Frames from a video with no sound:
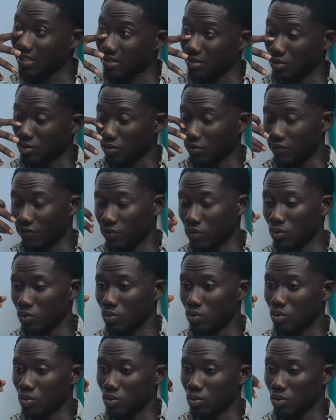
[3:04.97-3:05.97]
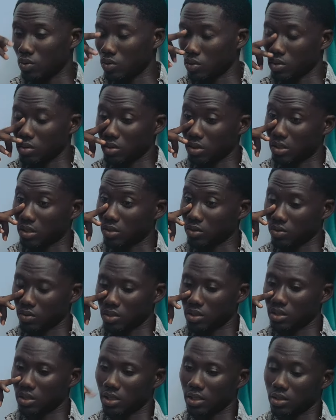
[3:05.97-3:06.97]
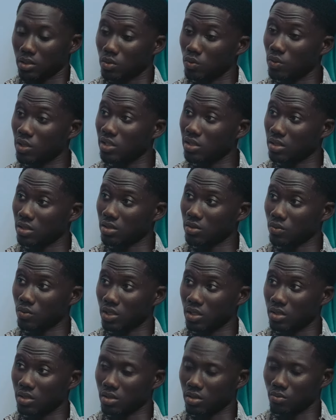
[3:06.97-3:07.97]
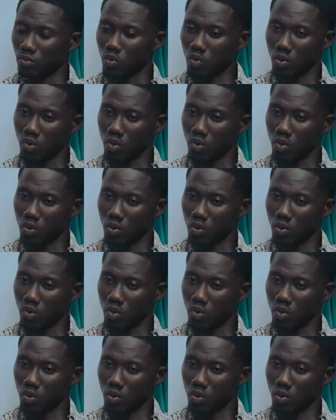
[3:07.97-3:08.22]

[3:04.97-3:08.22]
nice of you. Wait, let me